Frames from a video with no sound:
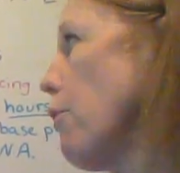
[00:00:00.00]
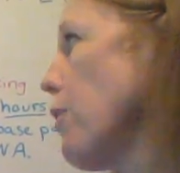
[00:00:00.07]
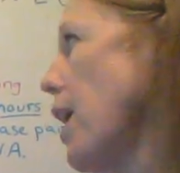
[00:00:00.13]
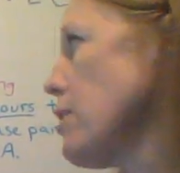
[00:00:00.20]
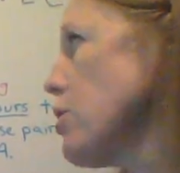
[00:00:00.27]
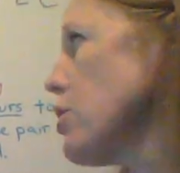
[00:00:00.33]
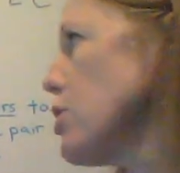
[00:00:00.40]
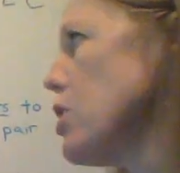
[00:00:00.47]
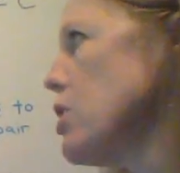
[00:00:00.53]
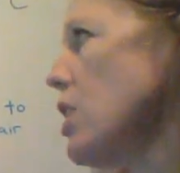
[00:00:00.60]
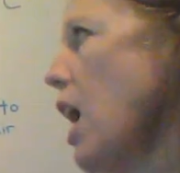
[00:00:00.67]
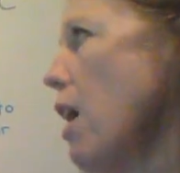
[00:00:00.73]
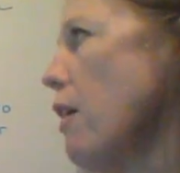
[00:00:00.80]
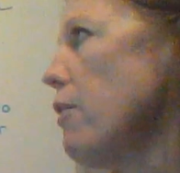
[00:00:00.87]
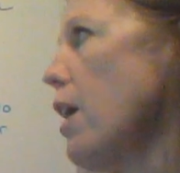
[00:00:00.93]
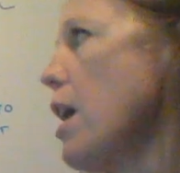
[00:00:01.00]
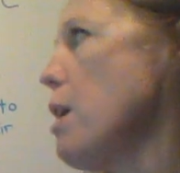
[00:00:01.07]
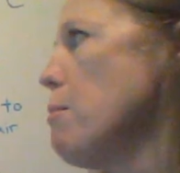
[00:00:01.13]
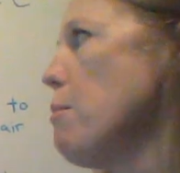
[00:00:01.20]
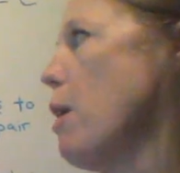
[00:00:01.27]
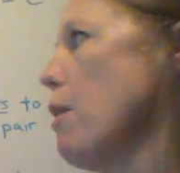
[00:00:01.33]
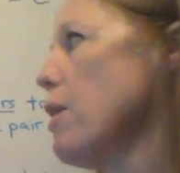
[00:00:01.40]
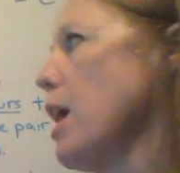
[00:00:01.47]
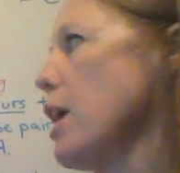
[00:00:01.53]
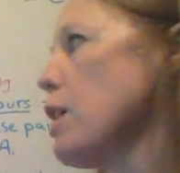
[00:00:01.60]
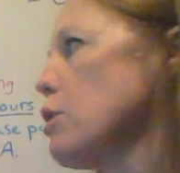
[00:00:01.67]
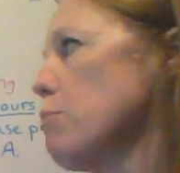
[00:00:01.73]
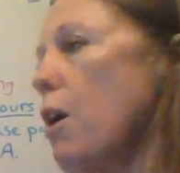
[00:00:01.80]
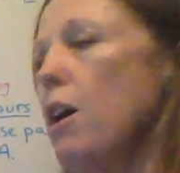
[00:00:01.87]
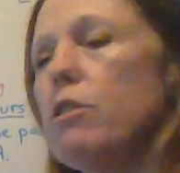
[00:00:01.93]
That's just how the mRNA is
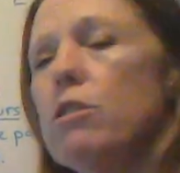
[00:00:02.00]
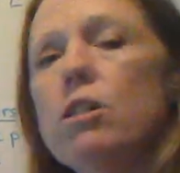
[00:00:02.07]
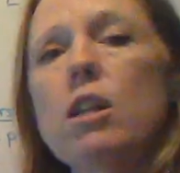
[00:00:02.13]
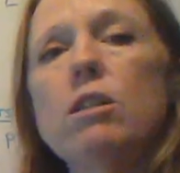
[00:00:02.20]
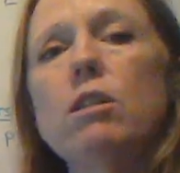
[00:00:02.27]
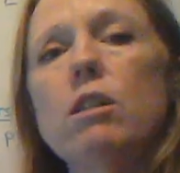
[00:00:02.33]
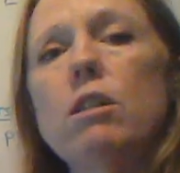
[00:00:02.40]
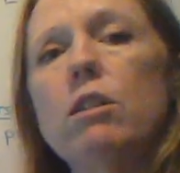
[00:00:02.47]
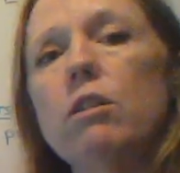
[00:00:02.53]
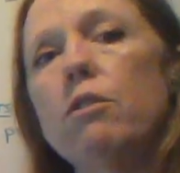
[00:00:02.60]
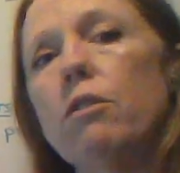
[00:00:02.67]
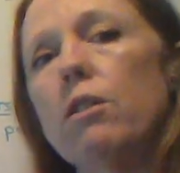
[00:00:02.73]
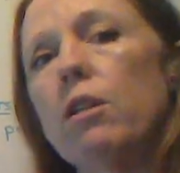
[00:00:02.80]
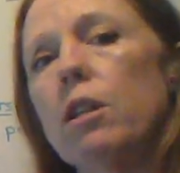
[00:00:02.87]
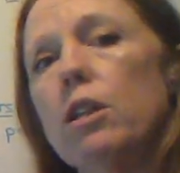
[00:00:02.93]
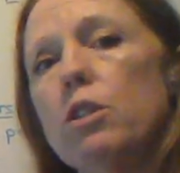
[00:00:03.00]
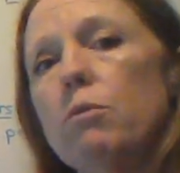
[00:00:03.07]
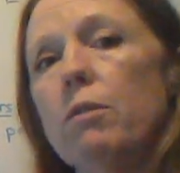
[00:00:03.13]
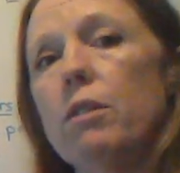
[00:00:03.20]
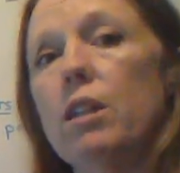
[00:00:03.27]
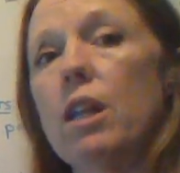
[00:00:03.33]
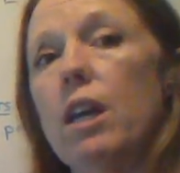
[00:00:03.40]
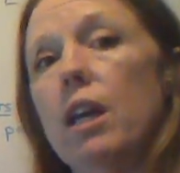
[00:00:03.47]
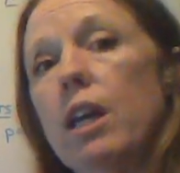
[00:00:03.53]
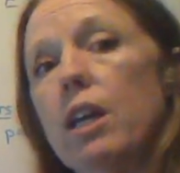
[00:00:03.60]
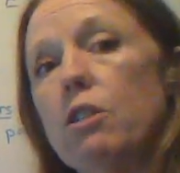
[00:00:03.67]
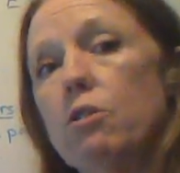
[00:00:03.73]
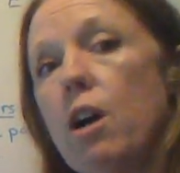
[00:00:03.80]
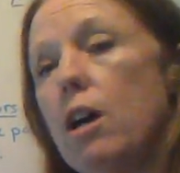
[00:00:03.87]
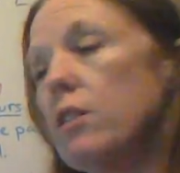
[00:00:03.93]
processed in the nucleus with the
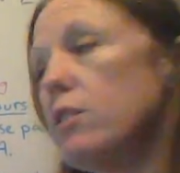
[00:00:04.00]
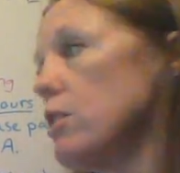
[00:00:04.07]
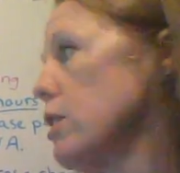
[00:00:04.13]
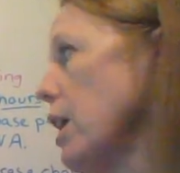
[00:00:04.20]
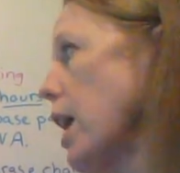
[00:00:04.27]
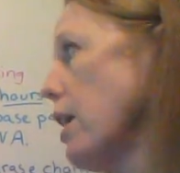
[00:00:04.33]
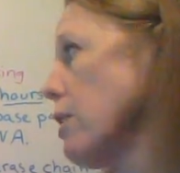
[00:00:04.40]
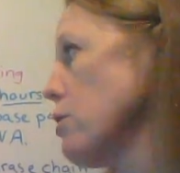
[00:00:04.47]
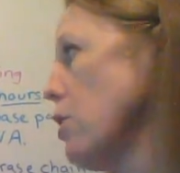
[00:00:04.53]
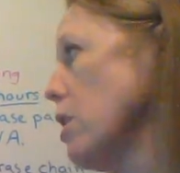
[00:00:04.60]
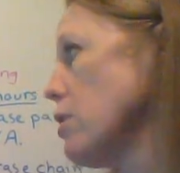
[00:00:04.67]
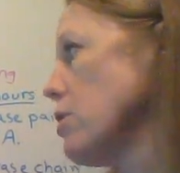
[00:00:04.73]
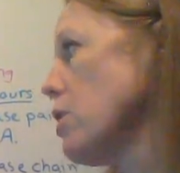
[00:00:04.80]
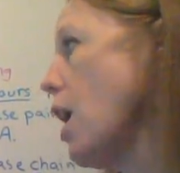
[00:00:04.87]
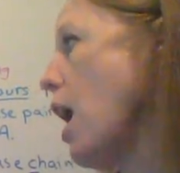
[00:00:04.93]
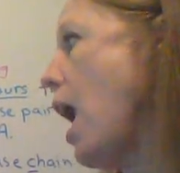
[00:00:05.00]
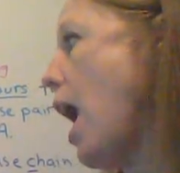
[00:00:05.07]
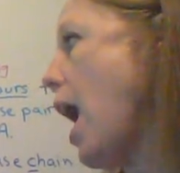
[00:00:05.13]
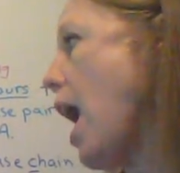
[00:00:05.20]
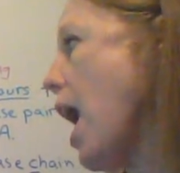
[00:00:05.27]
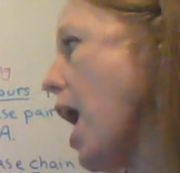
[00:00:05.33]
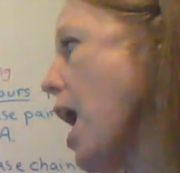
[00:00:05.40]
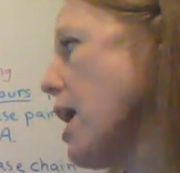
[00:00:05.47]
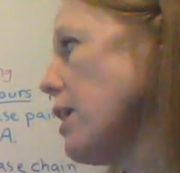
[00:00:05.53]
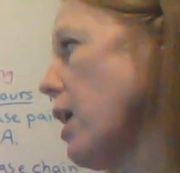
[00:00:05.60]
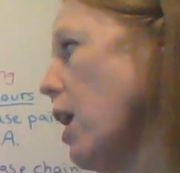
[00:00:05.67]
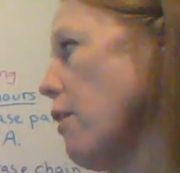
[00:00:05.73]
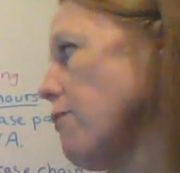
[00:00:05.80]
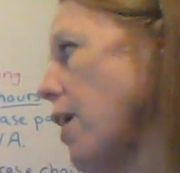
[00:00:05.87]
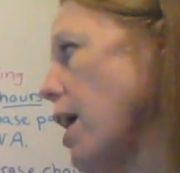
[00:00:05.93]
introns and the exons, and
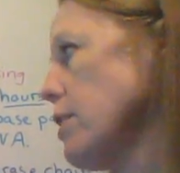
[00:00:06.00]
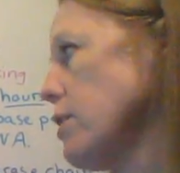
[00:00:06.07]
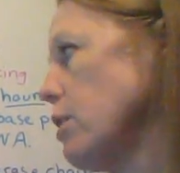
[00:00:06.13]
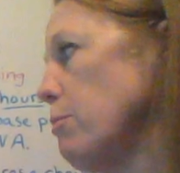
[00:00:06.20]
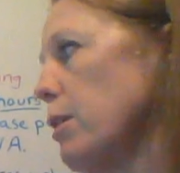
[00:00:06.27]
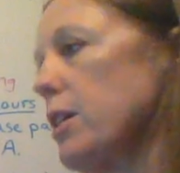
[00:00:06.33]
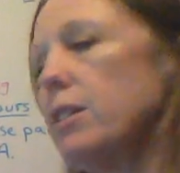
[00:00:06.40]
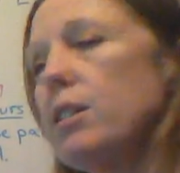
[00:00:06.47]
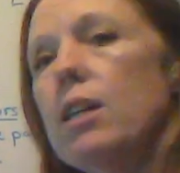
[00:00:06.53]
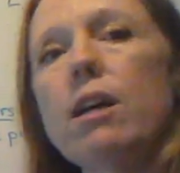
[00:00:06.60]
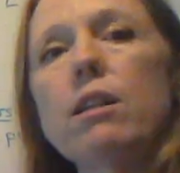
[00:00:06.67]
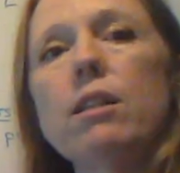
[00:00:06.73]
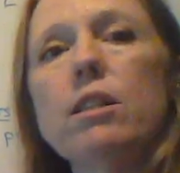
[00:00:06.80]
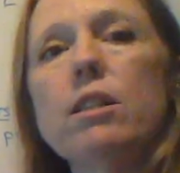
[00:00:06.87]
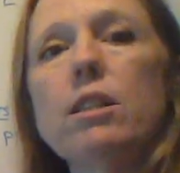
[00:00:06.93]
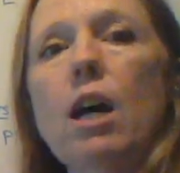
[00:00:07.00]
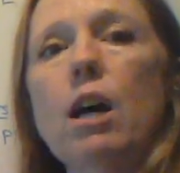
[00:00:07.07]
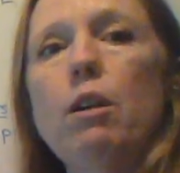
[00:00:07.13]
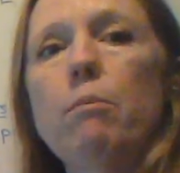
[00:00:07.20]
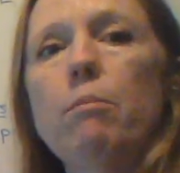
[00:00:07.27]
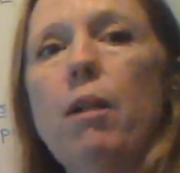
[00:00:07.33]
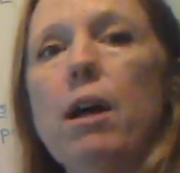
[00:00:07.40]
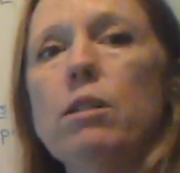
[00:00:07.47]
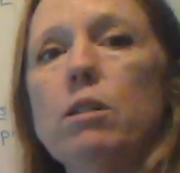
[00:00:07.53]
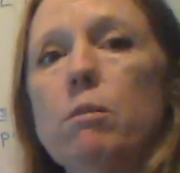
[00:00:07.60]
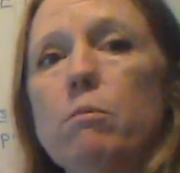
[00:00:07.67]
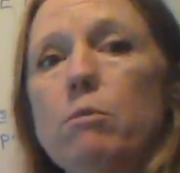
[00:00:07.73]
how fast it breaks down in the cytoplasm.